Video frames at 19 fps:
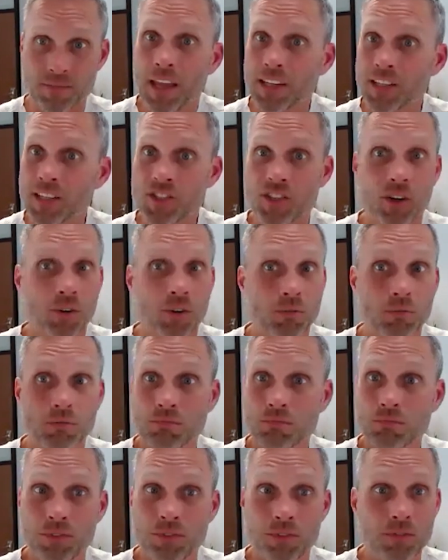And so
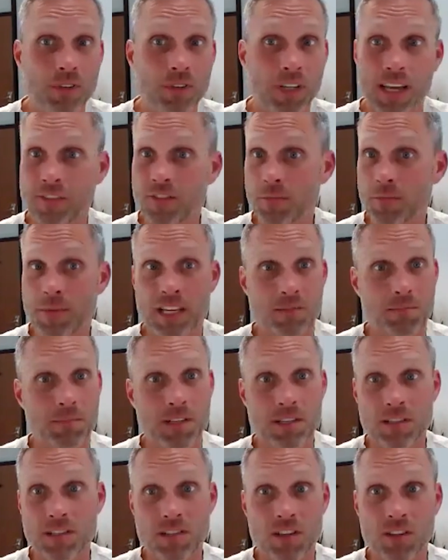you could have the best
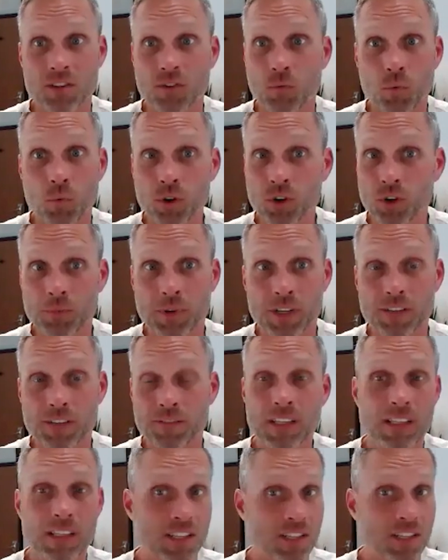business on the world, but
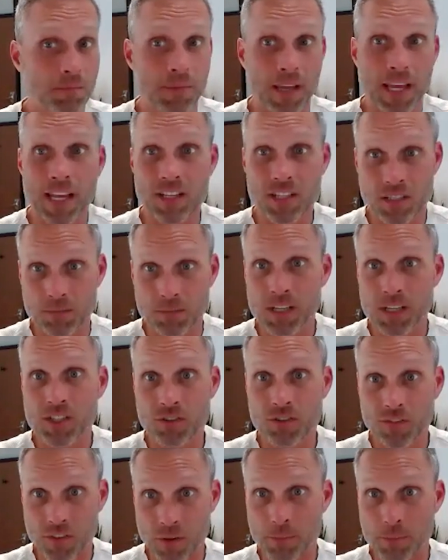if it doesn't pass the
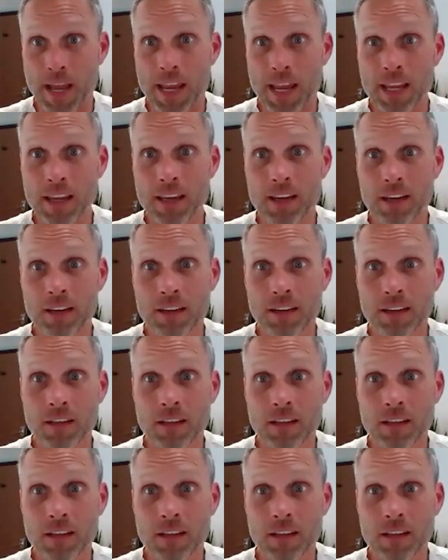muster of the bank,